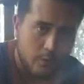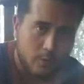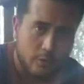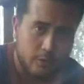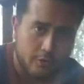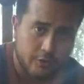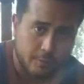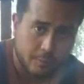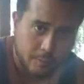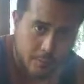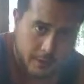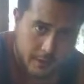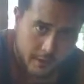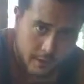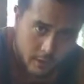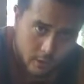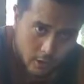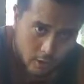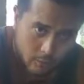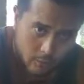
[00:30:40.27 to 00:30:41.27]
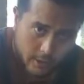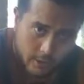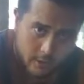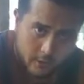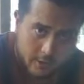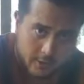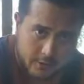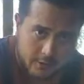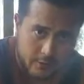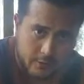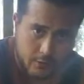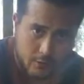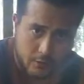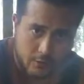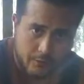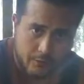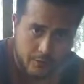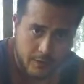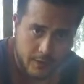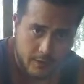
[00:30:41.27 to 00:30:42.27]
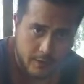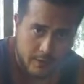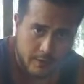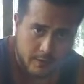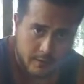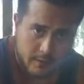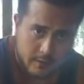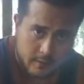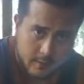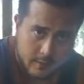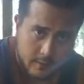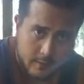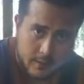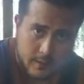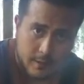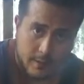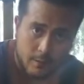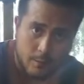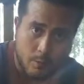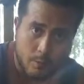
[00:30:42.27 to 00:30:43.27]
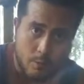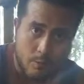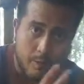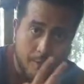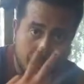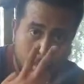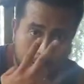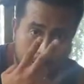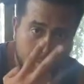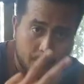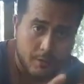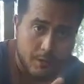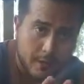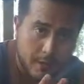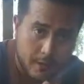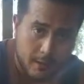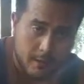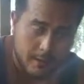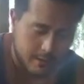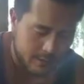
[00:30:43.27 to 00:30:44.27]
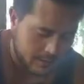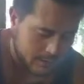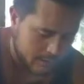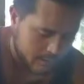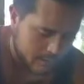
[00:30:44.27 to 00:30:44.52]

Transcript: we're just bringing our awareness to our feet. We're remembering